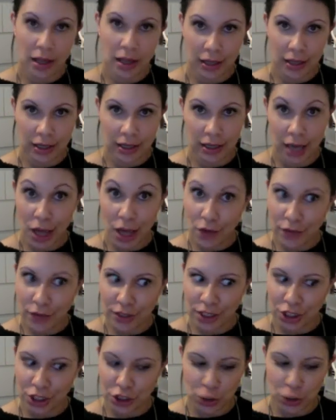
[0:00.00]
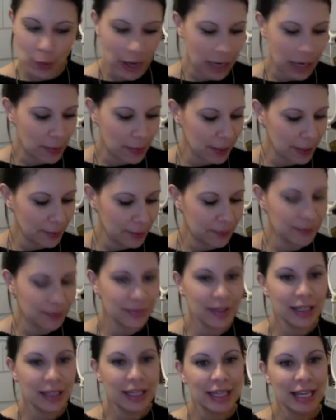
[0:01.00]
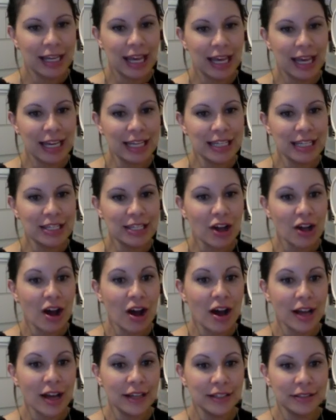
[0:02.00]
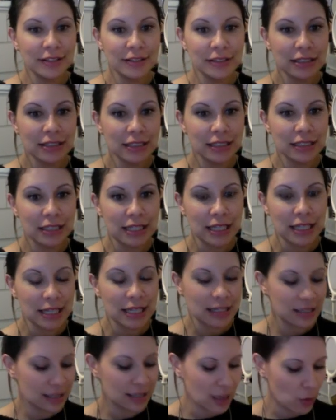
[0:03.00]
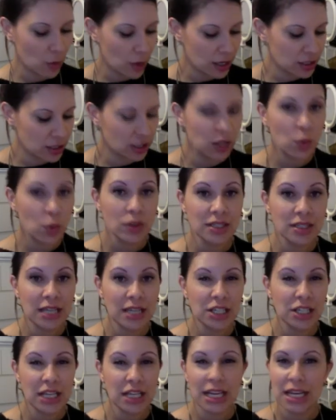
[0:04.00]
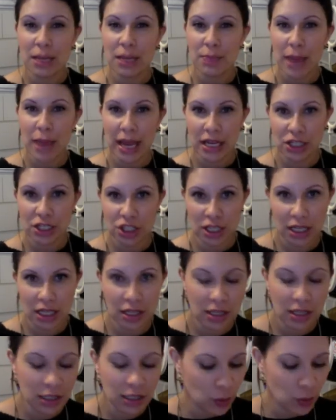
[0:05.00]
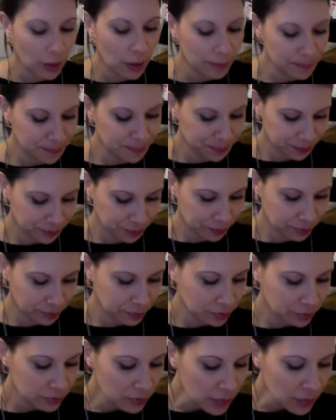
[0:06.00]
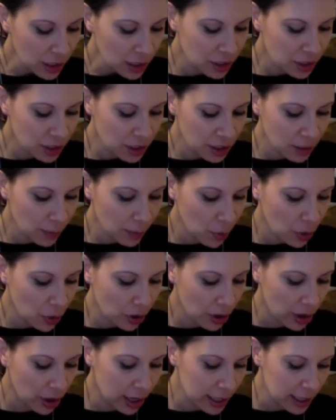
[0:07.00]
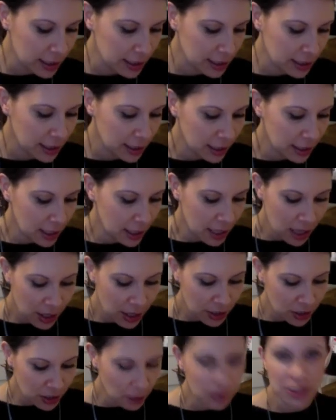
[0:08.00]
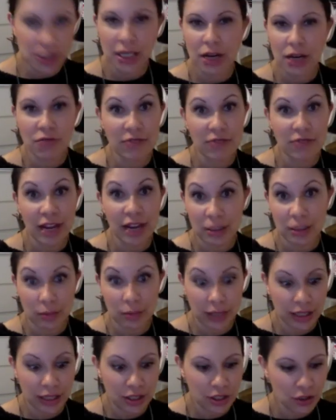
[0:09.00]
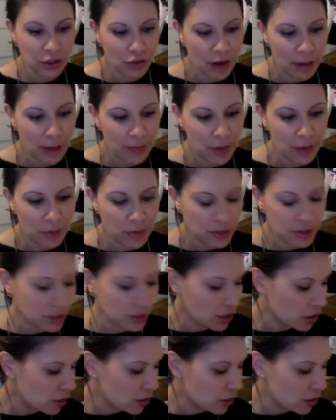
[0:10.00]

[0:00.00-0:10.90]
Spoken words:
love tissue paper, and inside is that one. So there wasn't actually any packaging in this one, just the products. So I'm just going to randomly just grab them. So